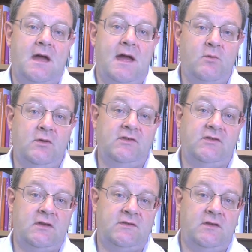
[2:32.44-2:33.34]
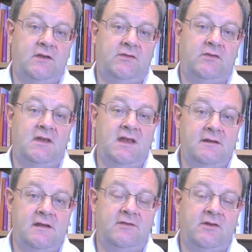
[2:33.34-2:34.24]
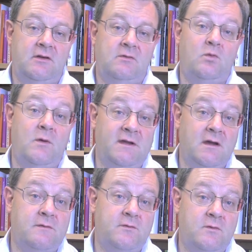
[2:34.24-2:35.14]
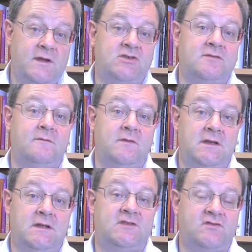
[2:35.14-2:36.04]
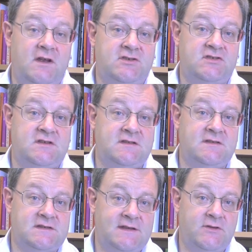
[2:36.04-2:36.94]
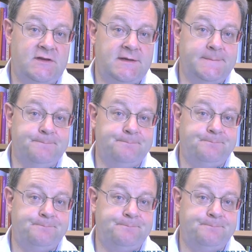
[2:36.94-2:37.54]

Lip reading: And we'll discuss this in detail when we go through each of the strategies in this DVD.